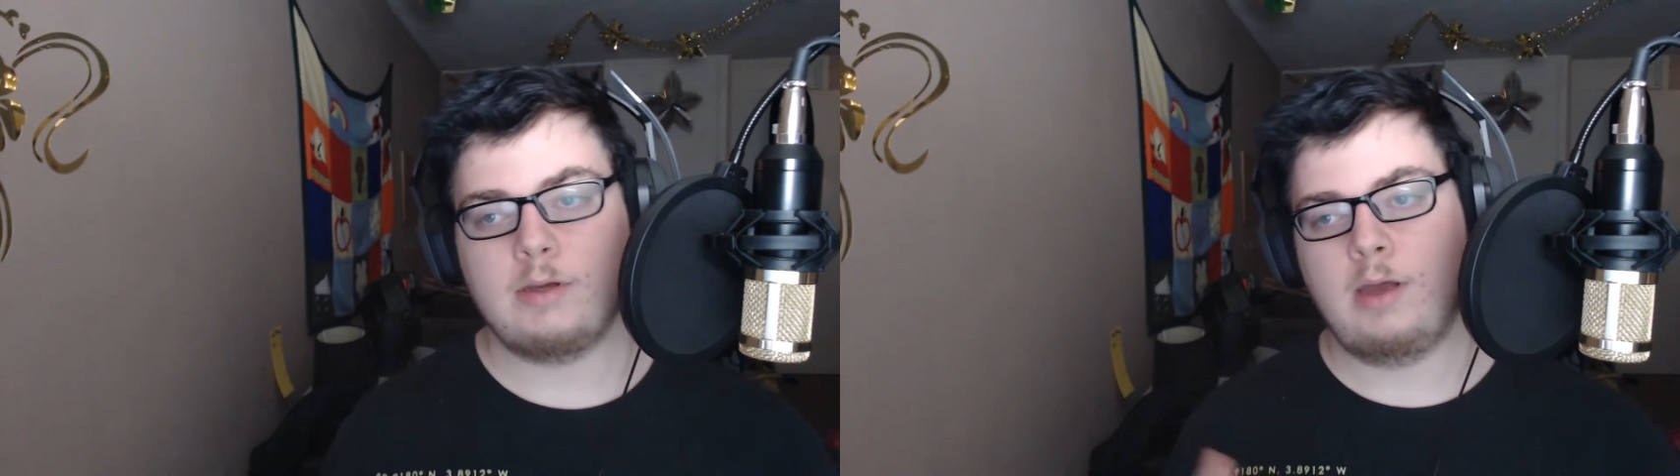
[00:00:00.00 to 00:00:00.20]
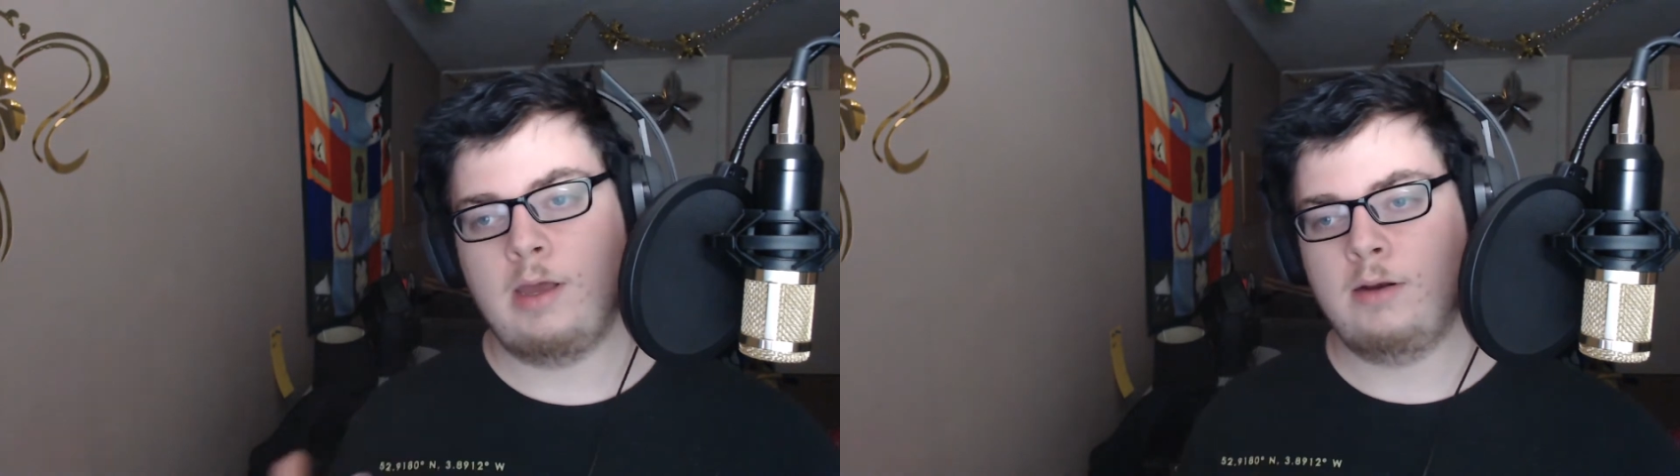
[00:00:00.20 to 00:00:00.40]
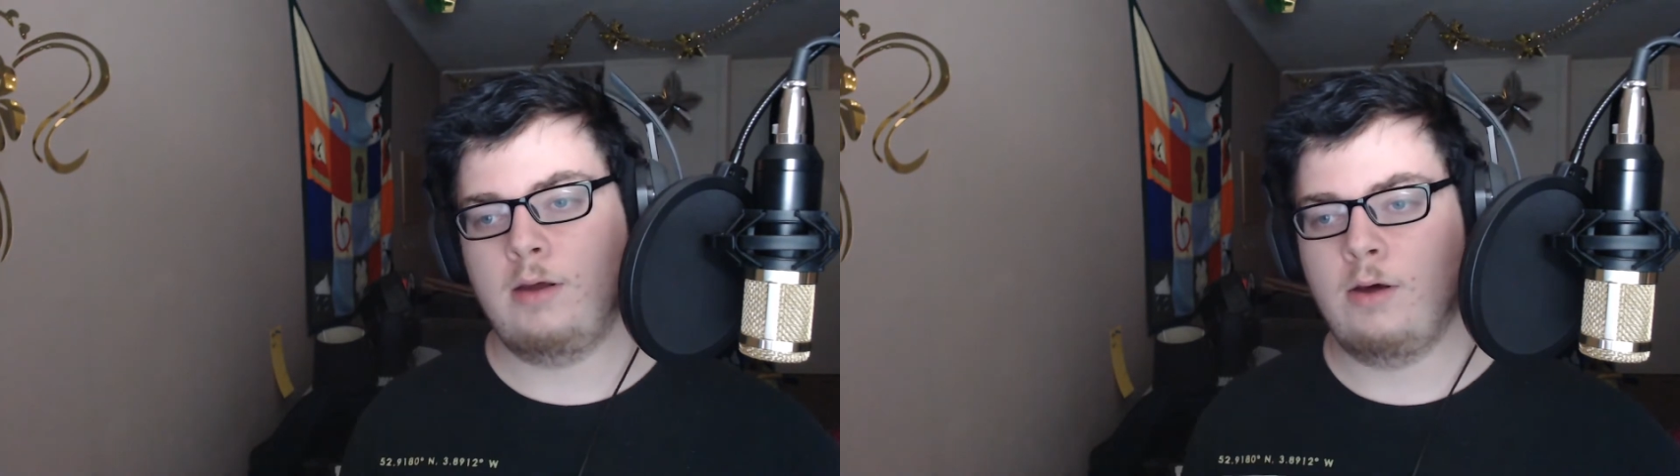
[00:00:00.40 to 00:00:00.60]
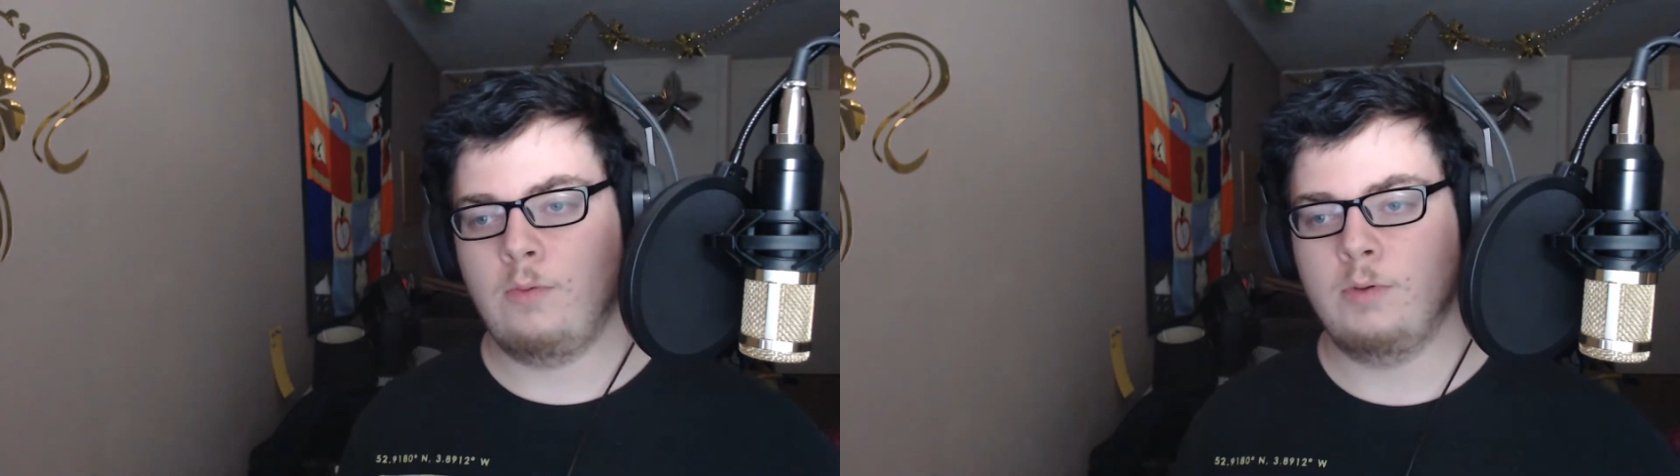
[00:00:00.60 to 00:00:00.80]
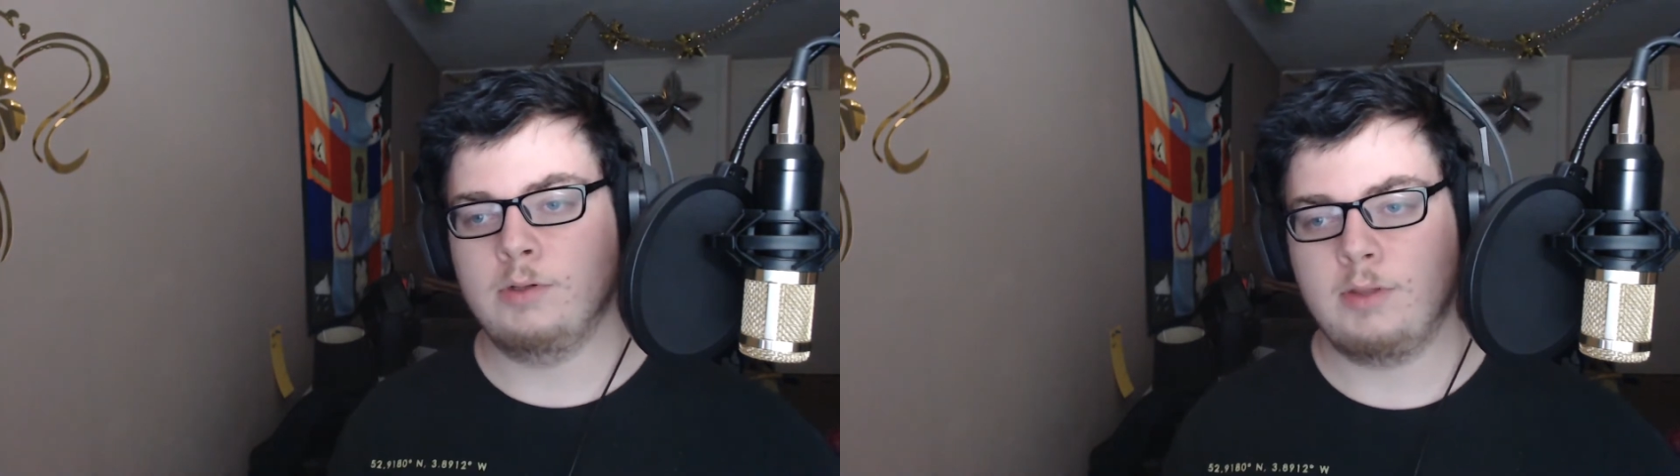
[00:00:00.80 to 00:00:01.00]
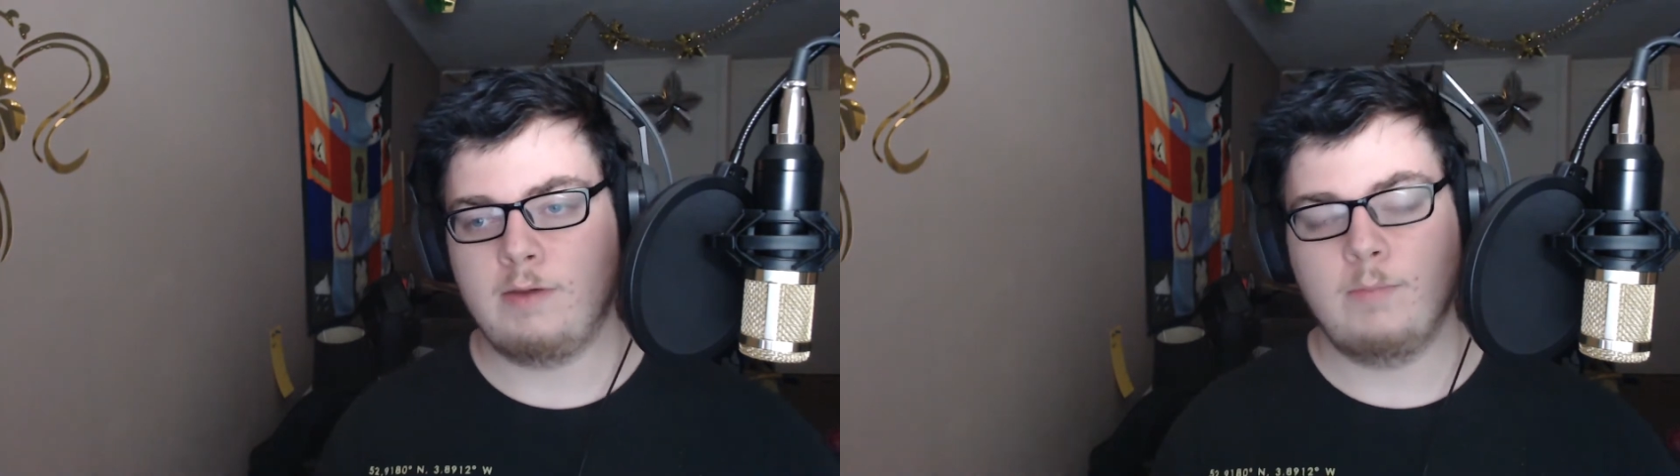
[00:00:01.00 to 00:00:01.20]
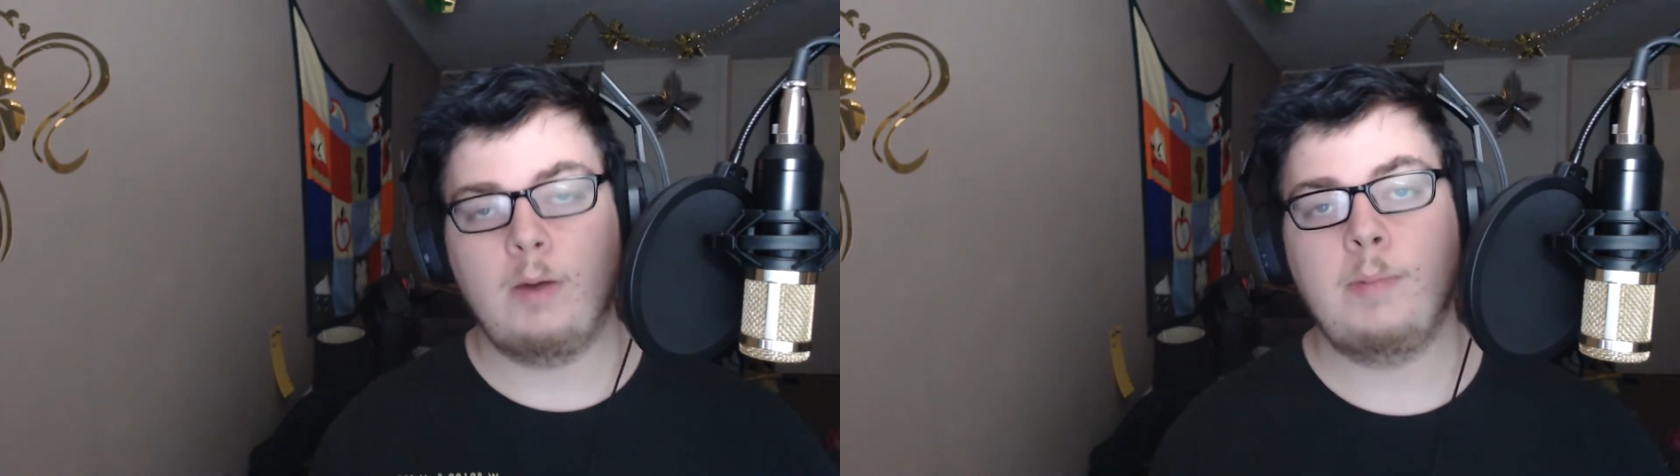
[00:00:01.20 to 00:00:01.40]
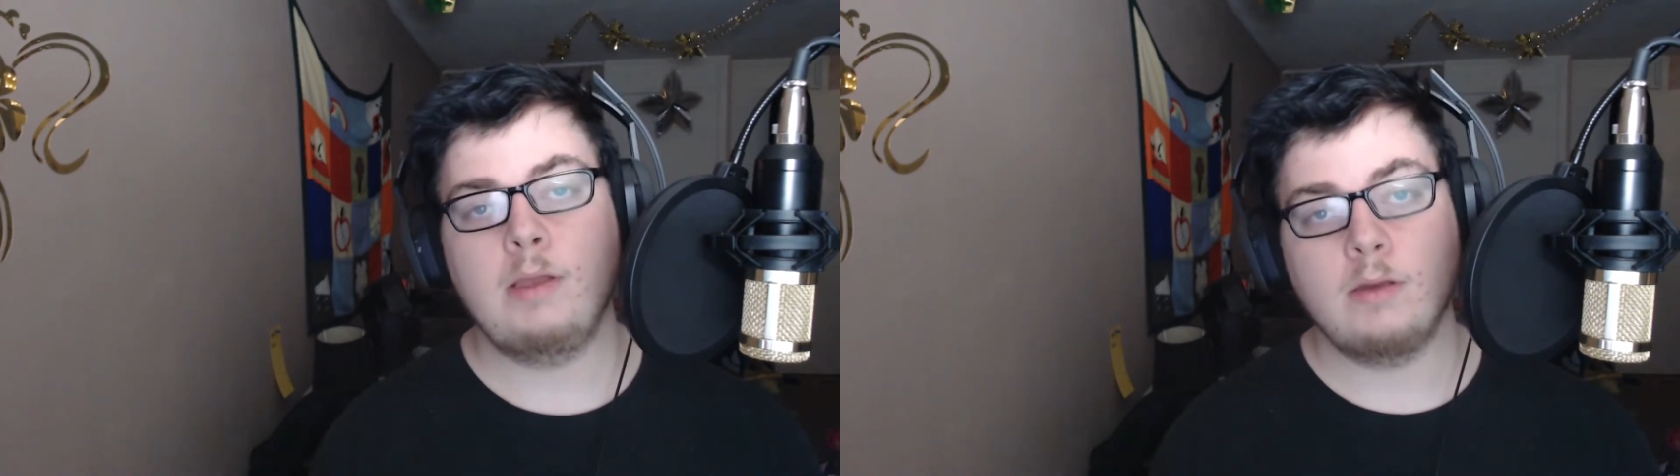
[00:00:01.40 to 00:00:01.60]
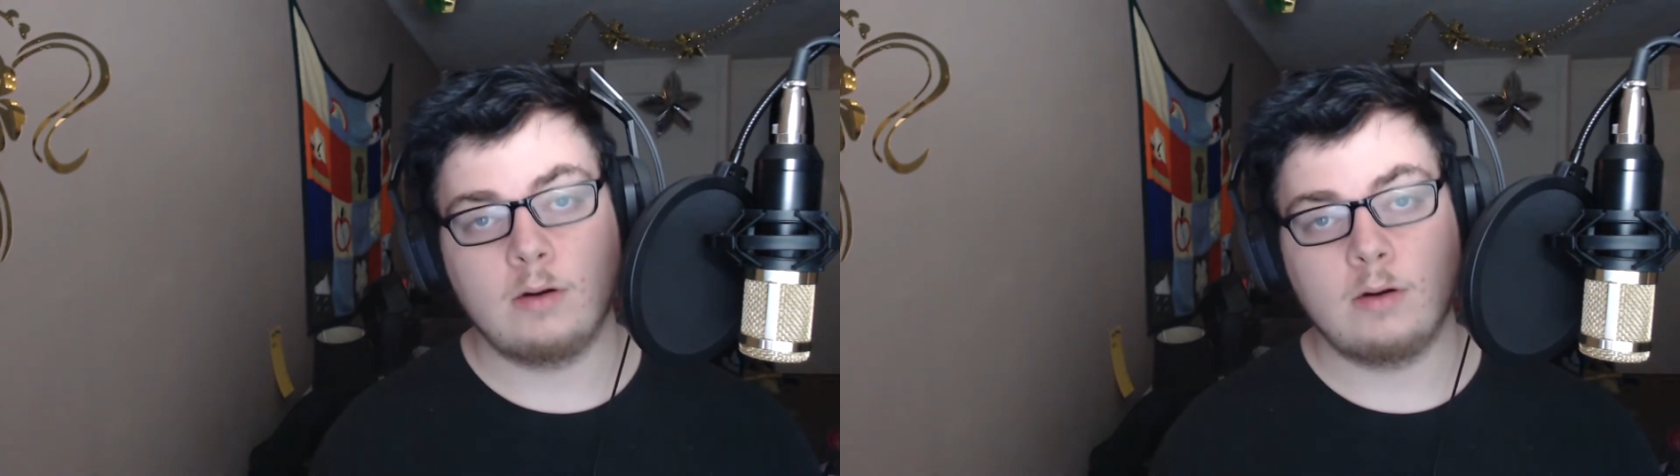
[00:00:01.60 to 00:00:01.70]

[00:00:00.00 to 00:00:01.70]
and I will give my opinion